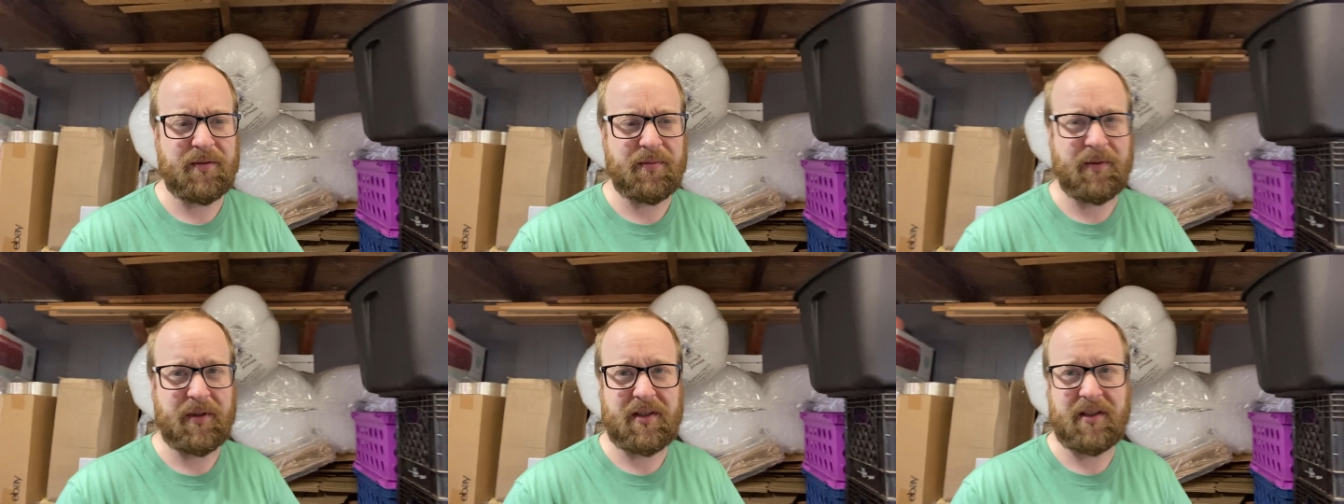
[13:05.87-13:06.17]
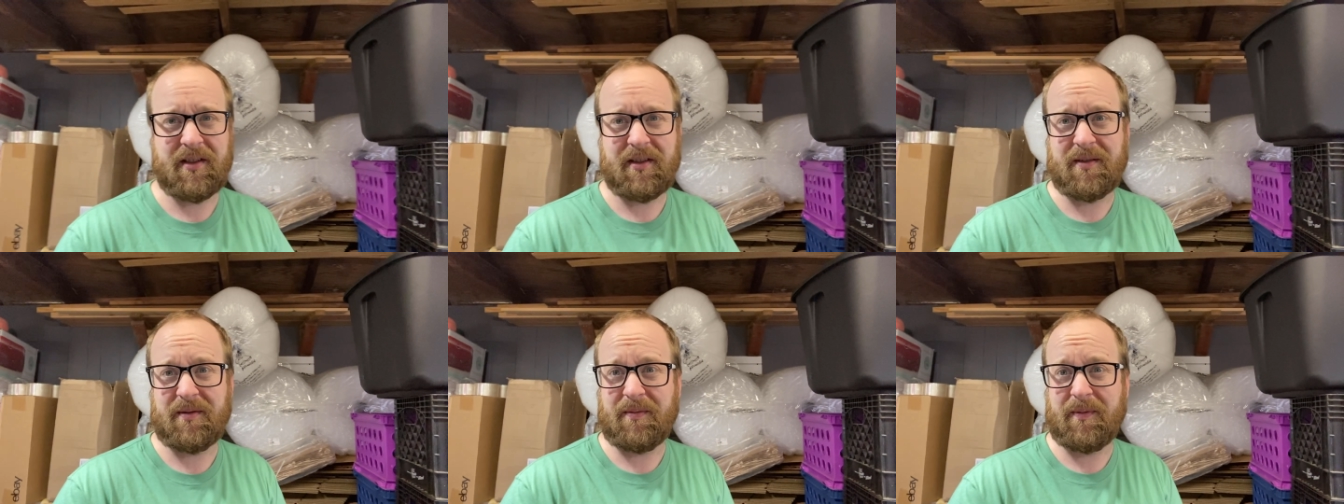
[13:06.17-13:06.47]
which
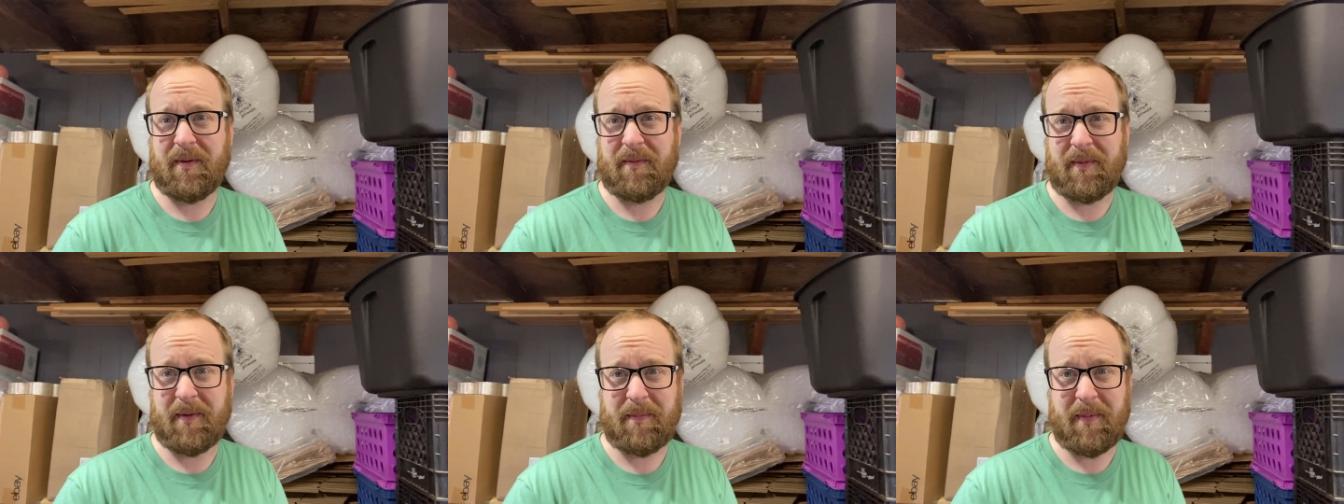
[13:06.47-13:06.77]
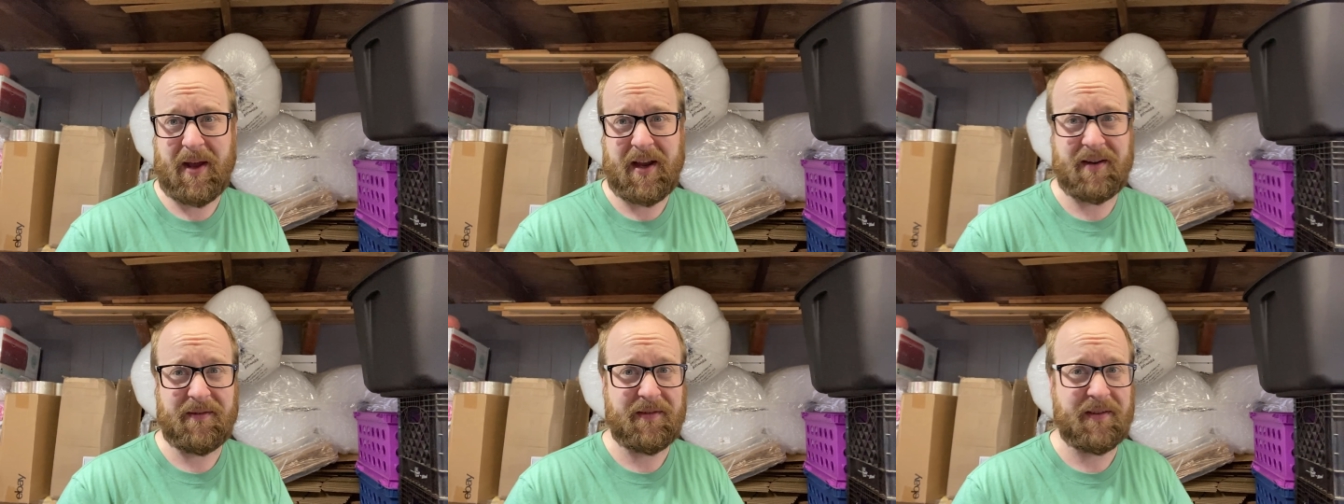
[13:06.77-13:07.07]
is what we
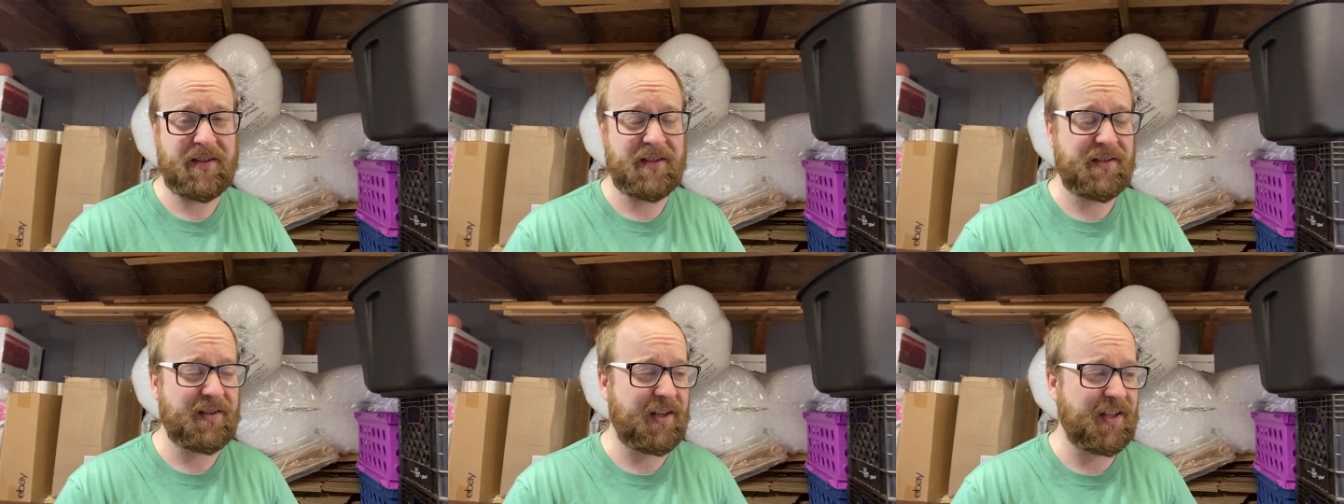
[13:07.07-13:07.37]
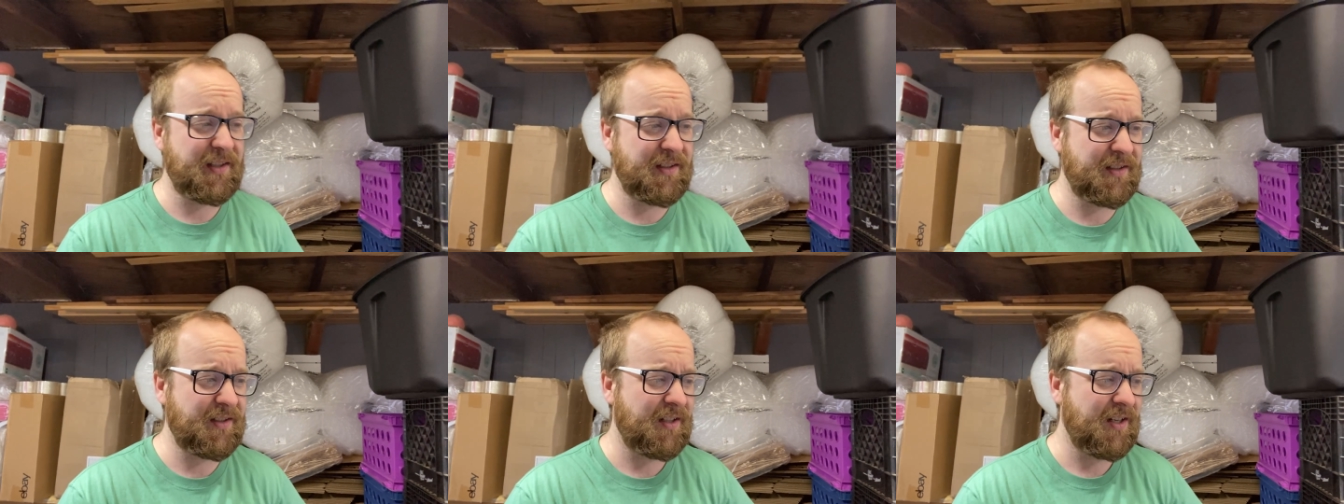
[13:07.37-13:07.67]
paid for the
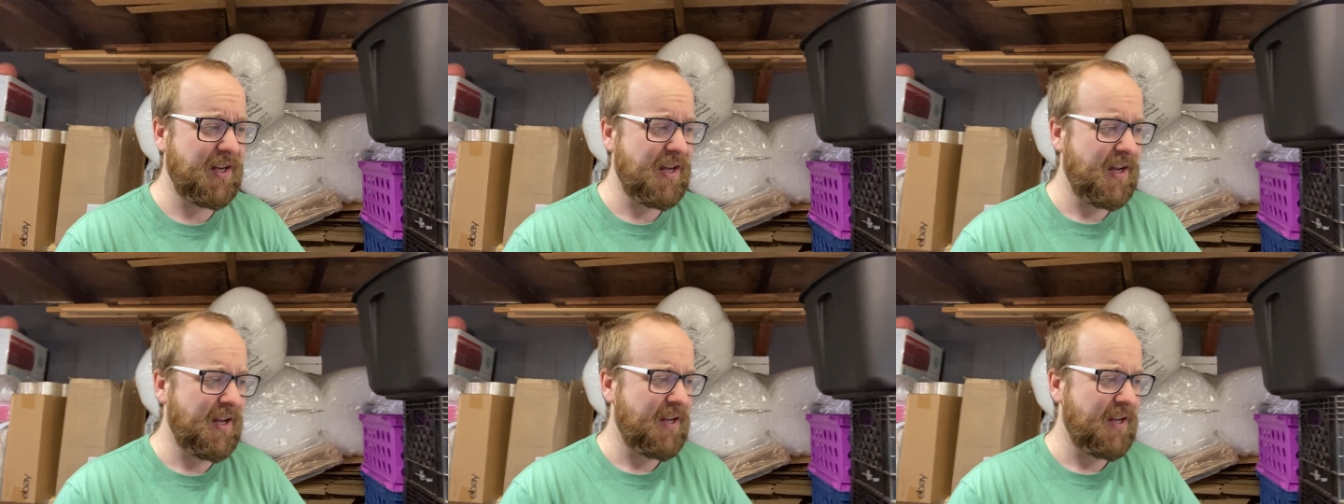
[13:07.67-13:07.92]
trailer.